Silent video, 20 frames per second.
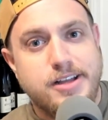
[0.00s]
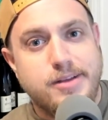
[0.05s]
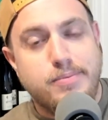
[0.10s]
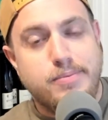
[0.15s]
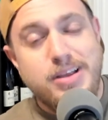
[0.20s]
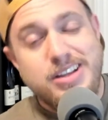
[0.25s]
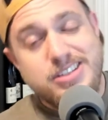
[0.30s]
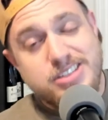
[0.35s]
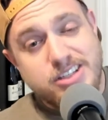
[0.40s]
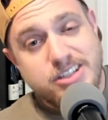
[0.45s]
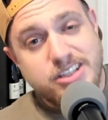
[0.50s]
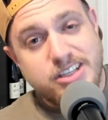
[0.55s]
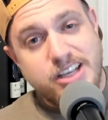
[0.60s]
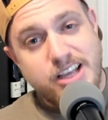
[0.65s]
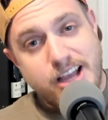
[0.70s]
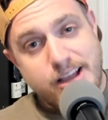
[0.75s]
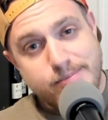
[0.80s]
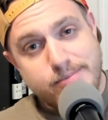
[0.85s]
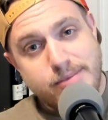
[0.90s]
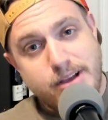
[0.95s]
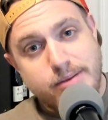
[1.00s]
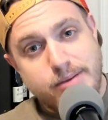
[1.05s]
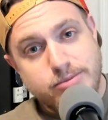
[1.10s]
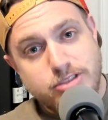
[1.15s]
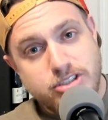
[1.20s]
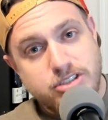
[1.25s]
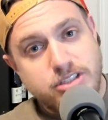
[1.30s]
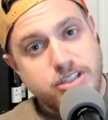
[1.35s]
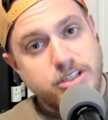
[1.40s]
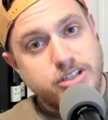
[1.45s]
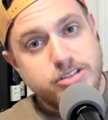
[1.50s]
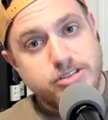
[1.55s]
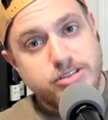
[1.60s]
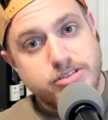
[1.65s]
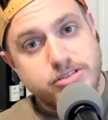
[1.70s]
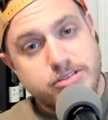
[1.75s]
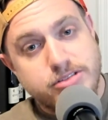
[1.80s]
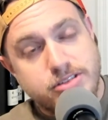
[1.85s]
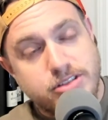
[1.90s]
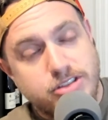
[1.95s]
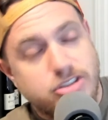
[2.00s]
Basically, I'm just here